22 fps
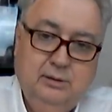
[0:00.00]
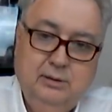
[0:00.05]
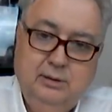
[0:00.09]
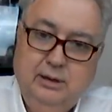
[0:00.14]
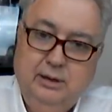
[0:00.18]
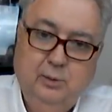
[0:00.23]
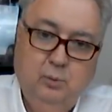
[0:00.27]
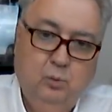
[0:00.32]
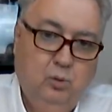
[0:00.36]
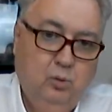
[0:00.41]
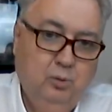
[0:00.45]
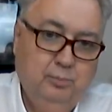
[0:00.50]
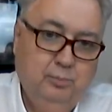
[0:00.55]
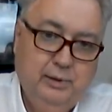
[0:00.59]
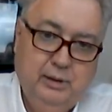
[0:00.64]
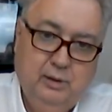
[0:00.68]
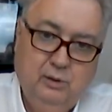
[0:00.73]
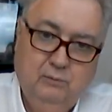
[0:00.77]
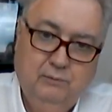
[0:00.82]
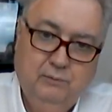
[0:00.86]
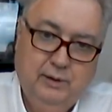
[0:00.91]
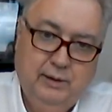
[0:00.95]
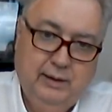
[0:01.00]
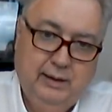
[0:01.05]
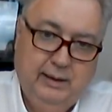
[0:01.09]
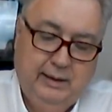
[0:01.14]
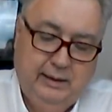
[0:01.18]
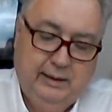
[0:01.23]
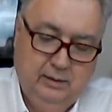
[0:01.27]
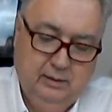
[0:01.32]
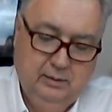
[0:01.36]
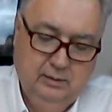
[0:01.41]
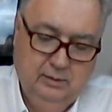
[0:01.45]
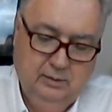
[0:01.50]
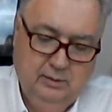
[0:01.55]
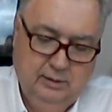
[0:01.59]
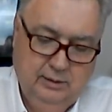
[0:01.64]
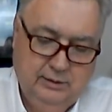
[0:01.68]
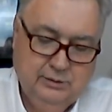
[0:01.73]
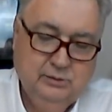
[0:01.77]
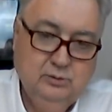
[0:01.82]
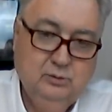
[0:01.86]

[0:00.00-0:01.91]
It won't be overnight. It's